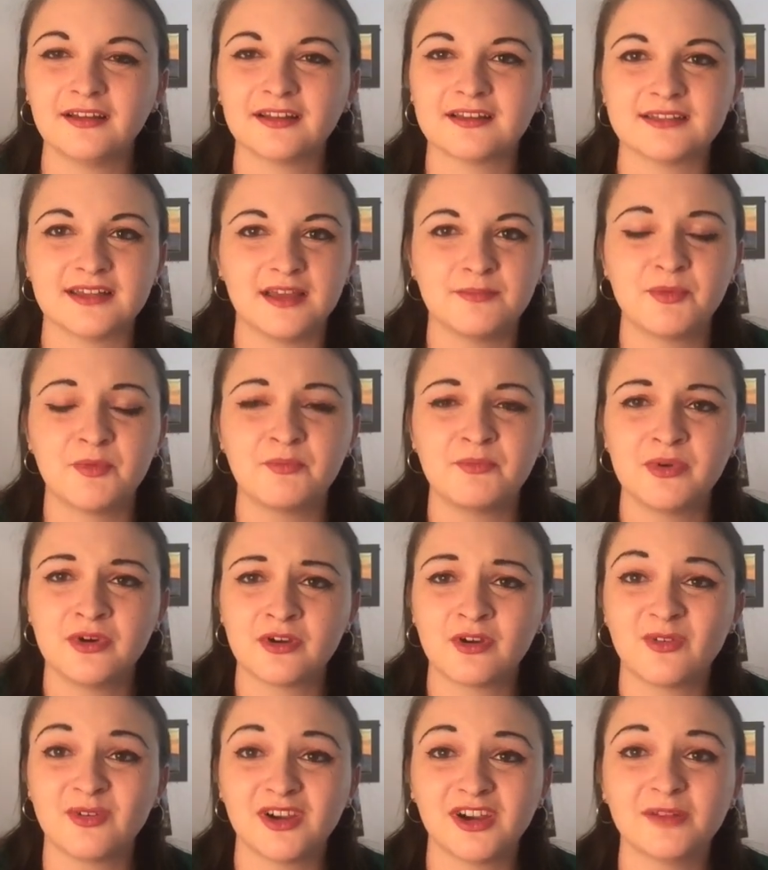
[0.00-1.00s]
Because I'm a
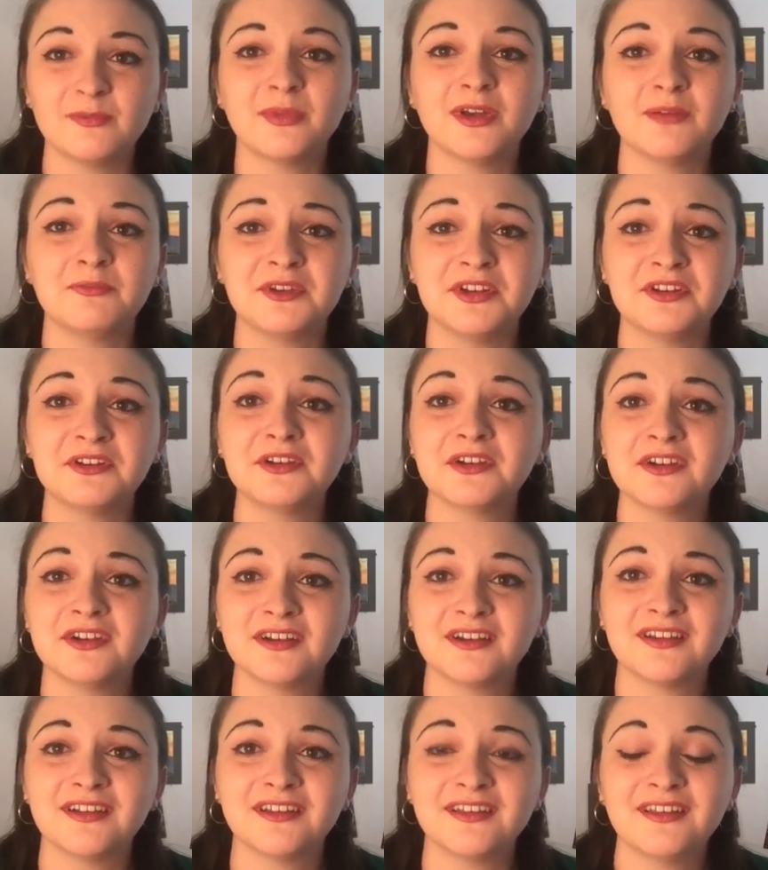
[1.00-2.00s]
bookworm. I'm a
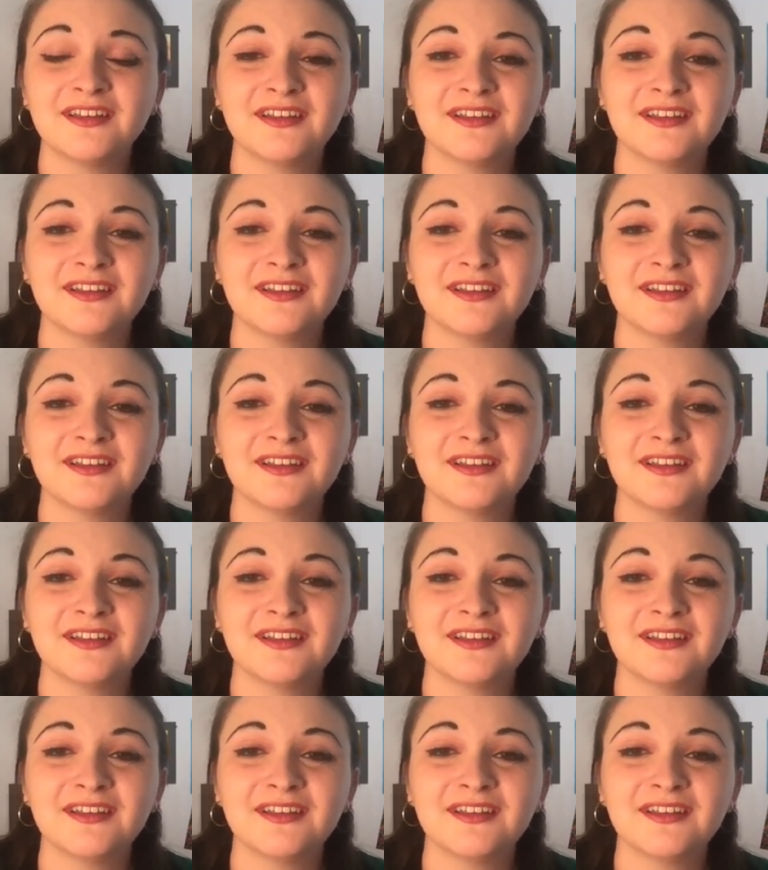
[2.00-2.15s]
nerd.